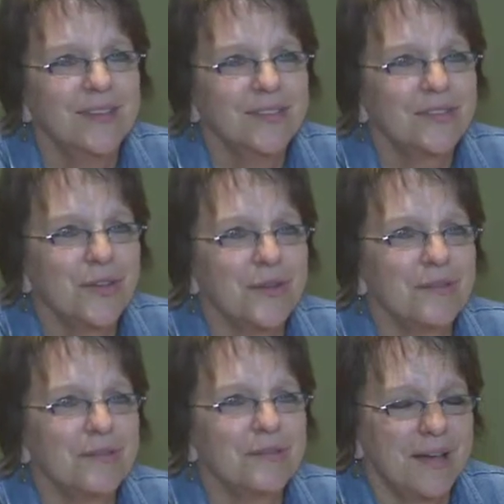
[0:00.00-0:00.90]

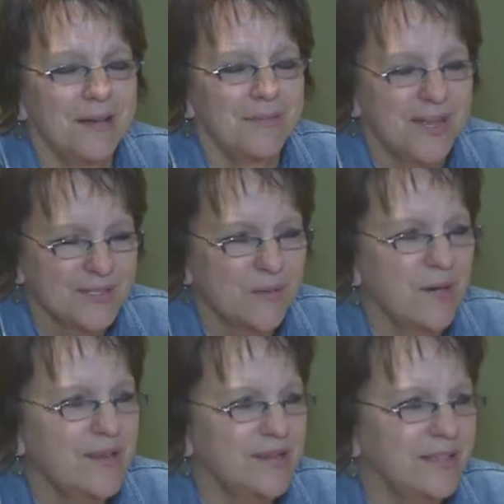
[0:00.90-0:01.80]
so that's
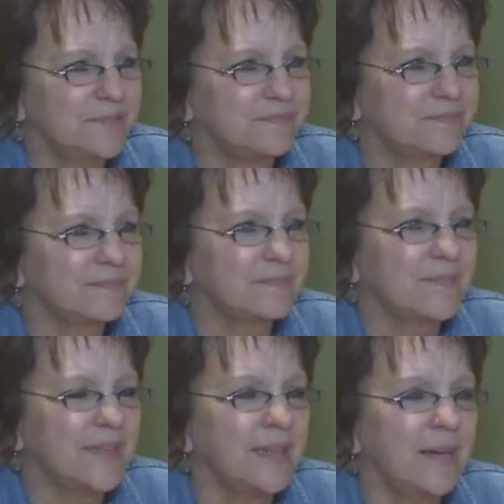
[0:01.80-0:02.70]
why we did it.
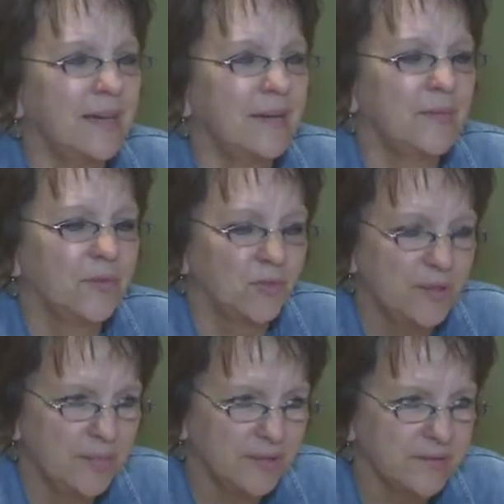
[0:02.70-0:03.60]
So
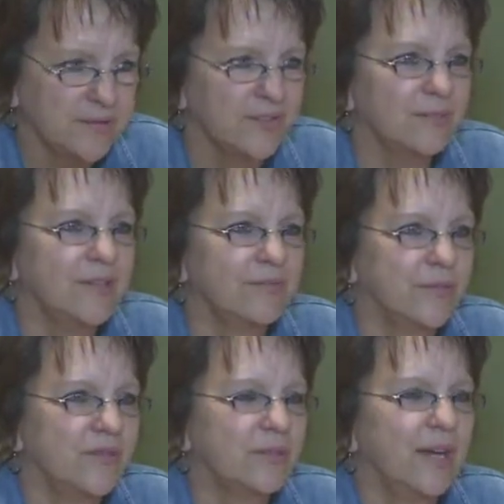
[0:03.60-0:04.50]
we built this one
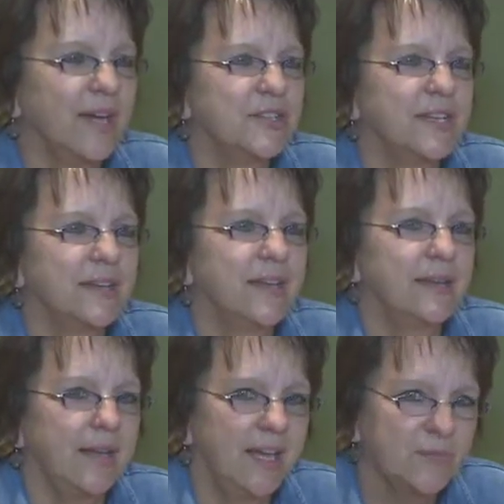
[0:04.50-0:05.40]
from scratch, and
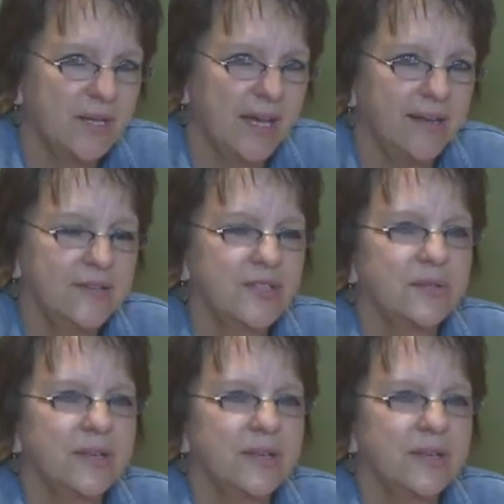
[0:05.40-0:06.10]
then as we got into